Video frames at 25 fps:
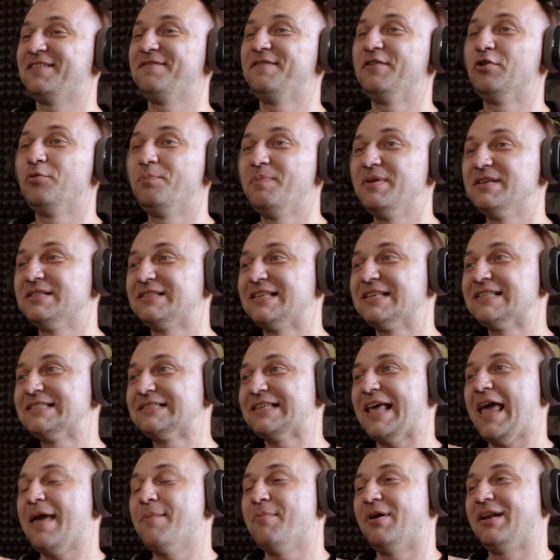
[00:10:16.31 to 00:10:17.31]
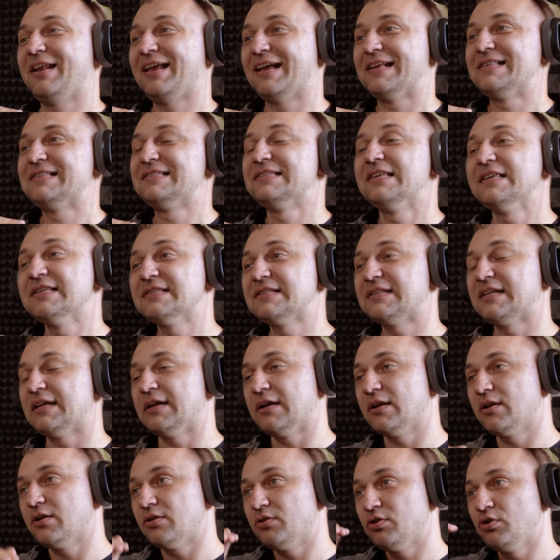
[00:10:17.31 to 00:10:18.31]
will be the same and
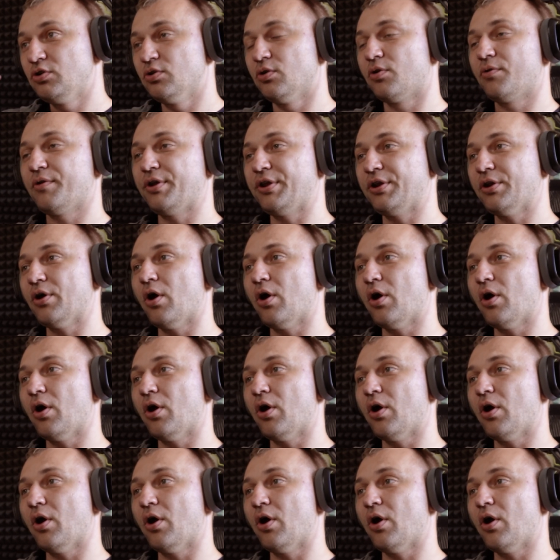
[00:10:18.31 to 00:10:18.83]
consistent during